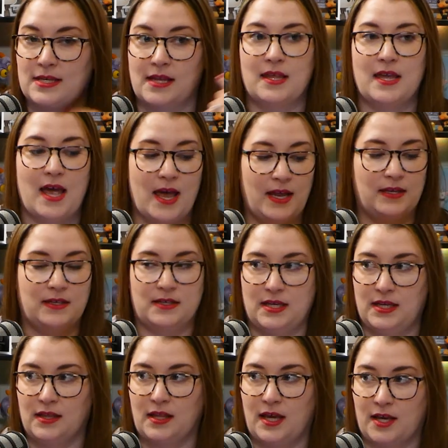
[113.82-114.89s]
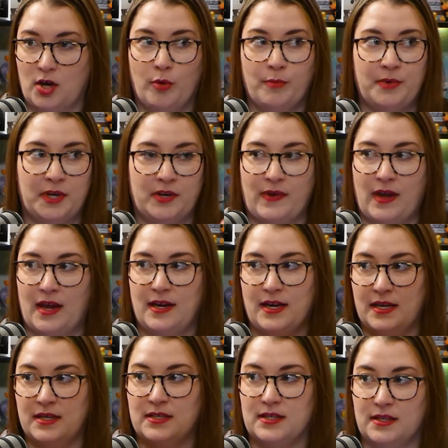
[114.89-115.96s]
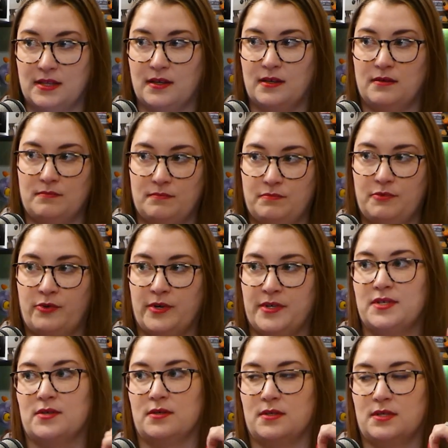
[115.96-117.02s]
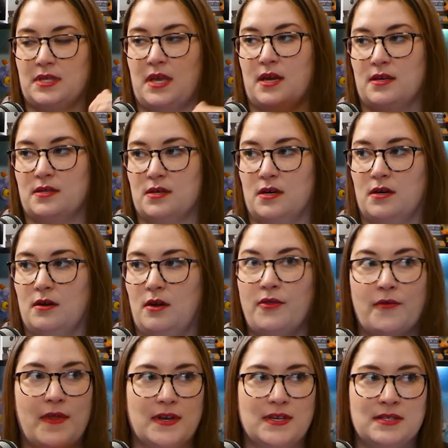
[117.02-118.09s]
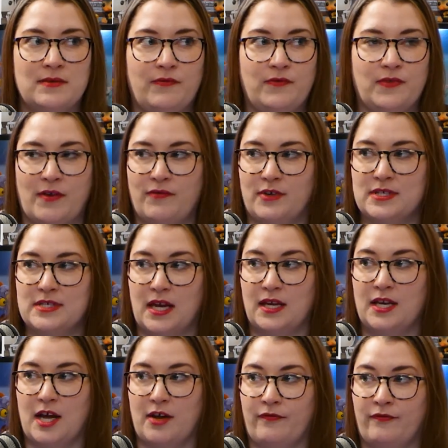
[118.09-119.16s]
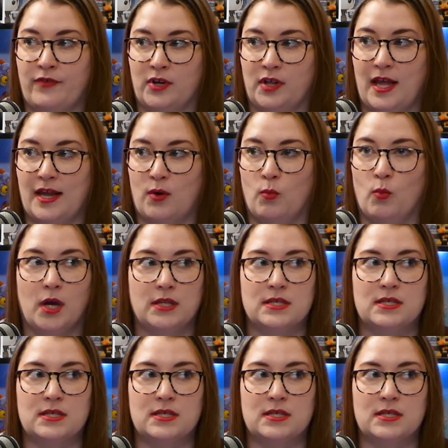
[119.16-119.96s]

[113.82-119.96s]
yeah. at the end, he like opened uh-huh. a vein into the crystal decanter. Although that doesn't that feels like enough for like one